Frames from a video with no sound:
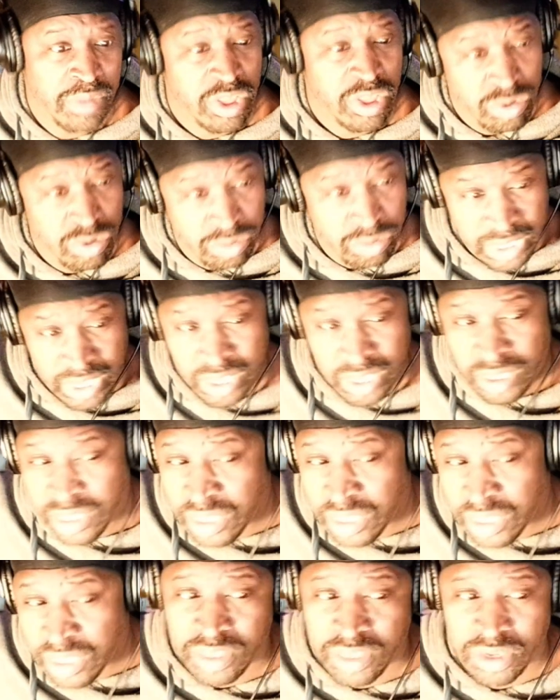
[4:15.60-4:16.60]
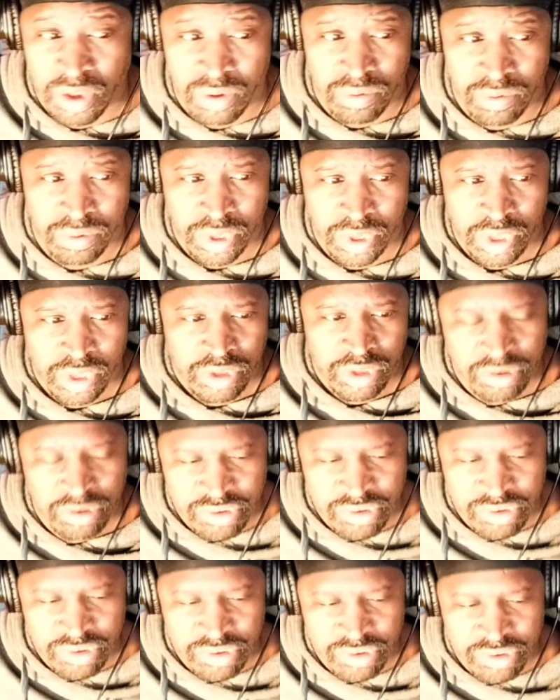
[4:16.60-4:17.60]
But you did good, though.
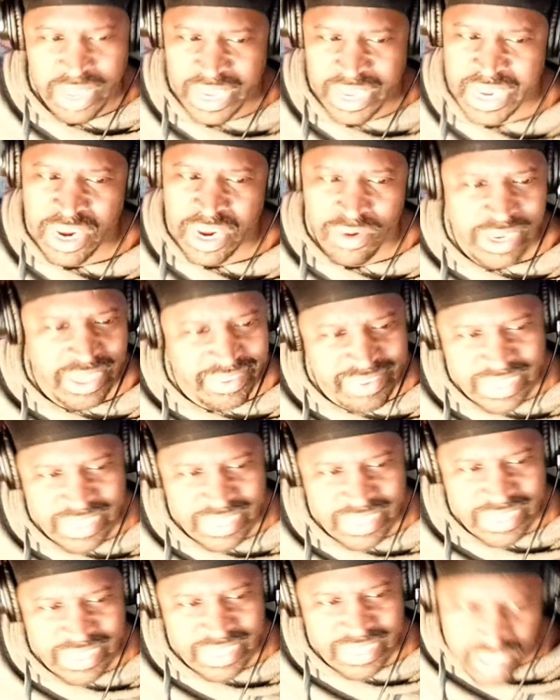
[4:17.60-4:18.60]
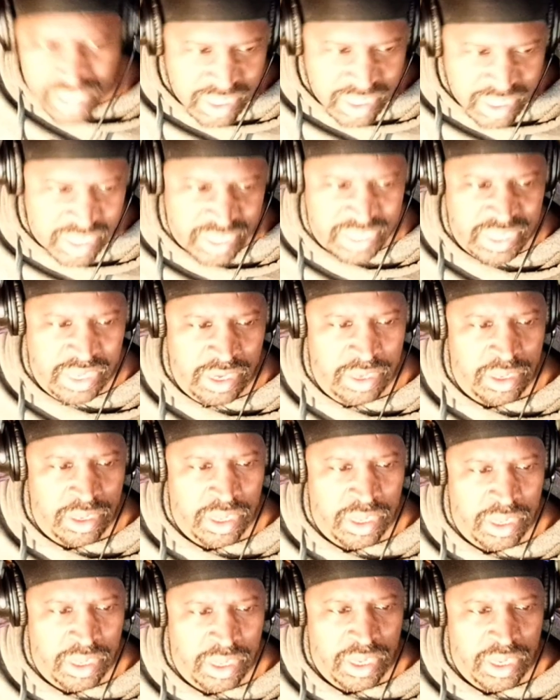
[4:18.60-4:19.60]
You tell him the areas he did good
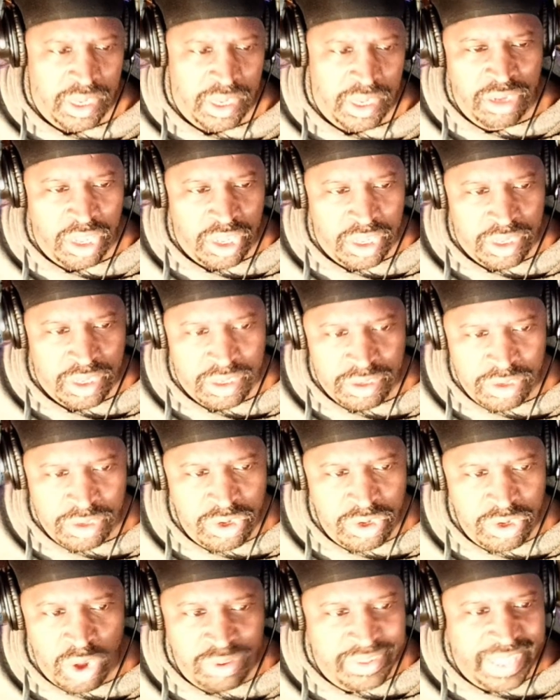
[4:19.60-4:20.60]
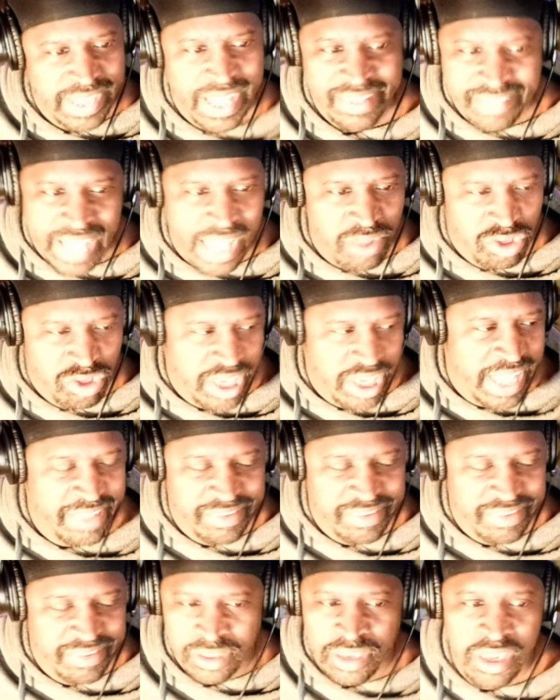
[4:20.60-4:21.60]
in. And, you know, that's how
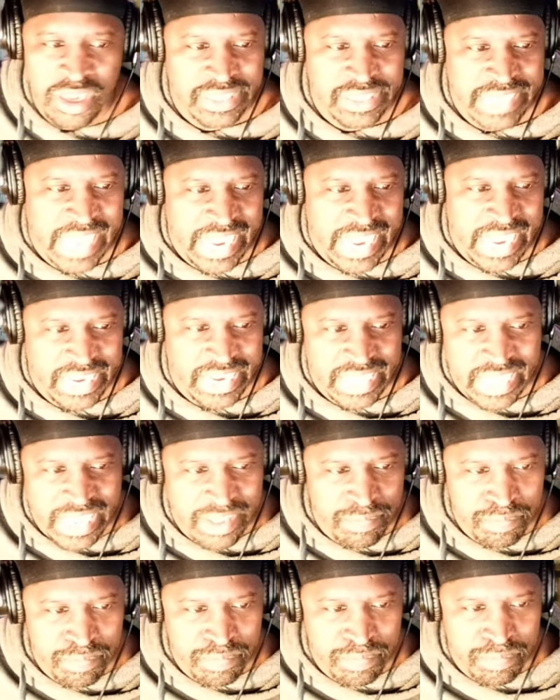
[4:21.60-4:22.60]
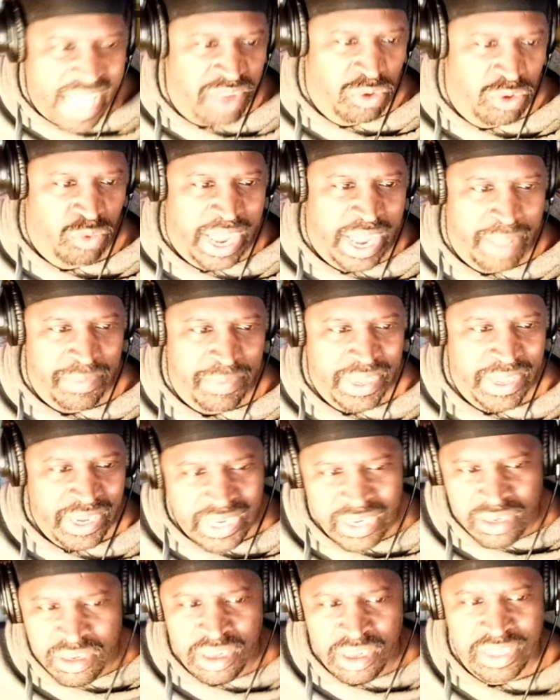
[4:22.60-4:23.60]
Chess is looked at in battle rap.
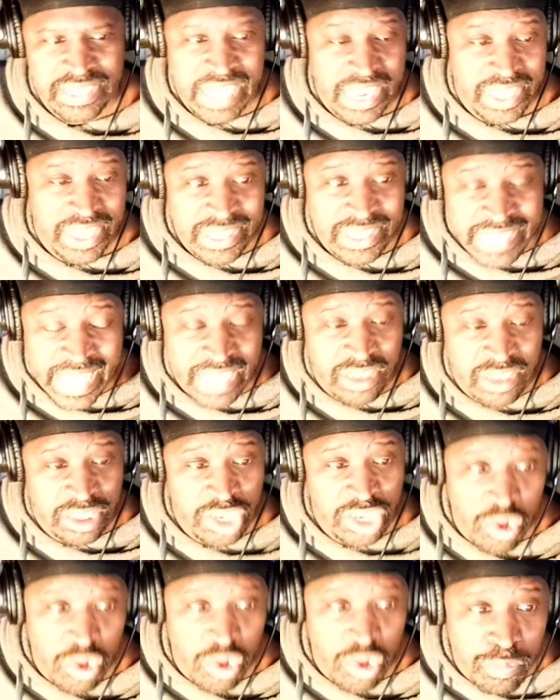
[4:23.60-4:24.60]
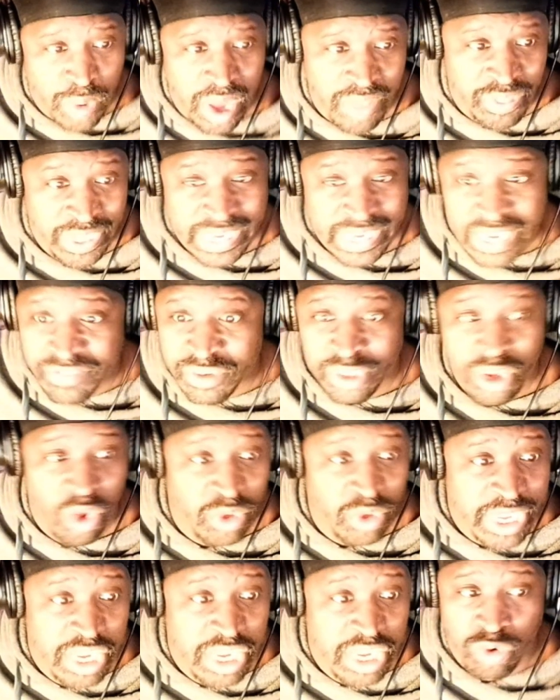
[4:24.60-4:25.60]
He looked at as that little brother. Even
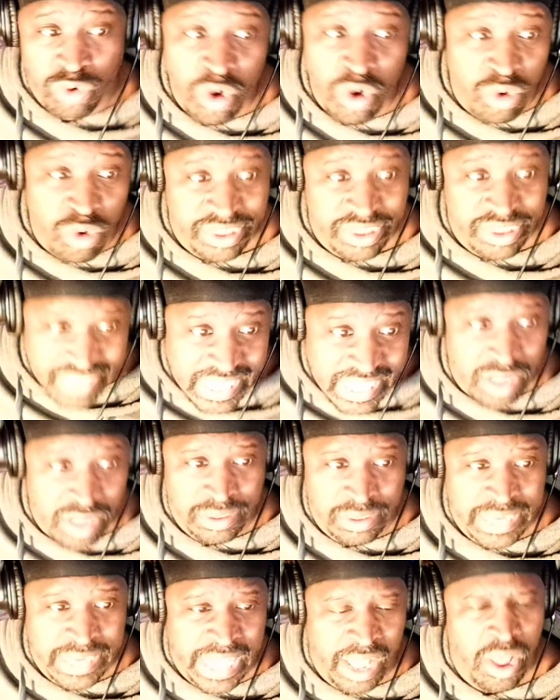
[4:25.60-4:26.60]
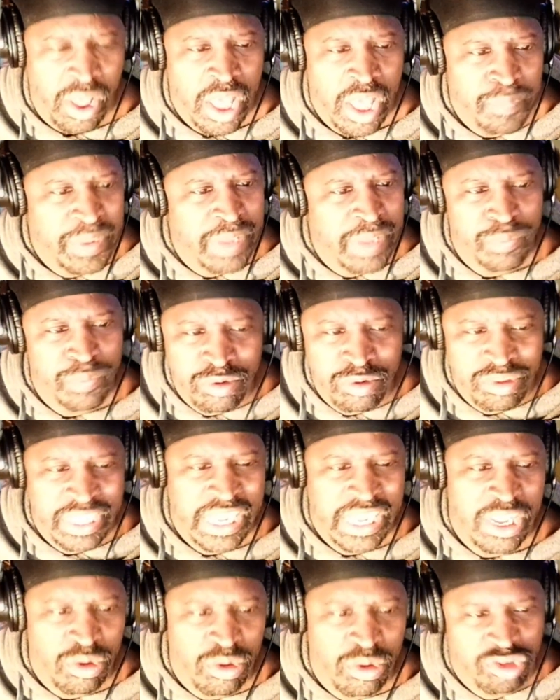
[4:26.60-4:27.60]
though he's grown as hell now, people
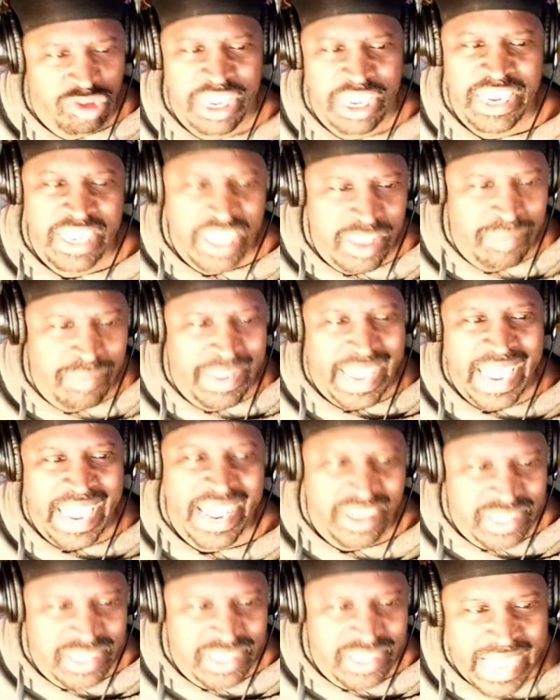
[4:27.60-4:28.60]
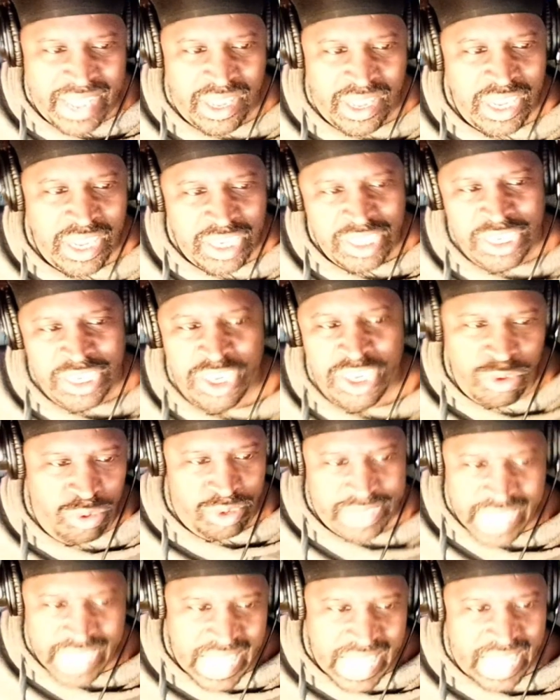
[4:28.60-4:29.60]
still see him as that
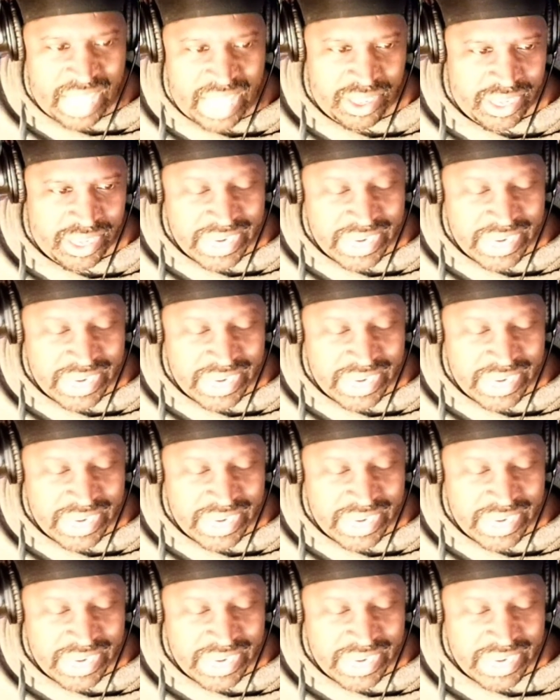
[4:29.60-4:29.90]
little guy.